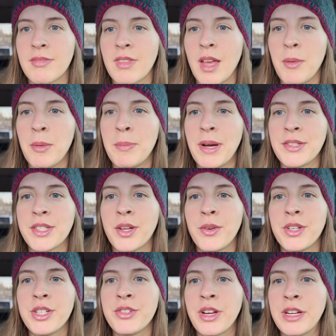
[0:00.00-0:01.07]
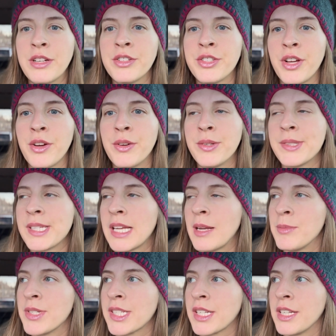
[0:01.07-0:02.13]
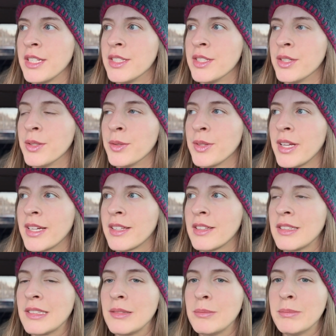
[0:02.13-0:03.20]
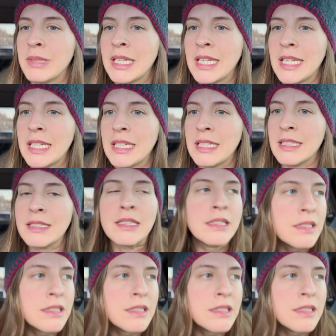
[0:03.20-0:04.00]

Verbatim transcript: about to go into Trader Joe's and I'm just gonna do like a little mini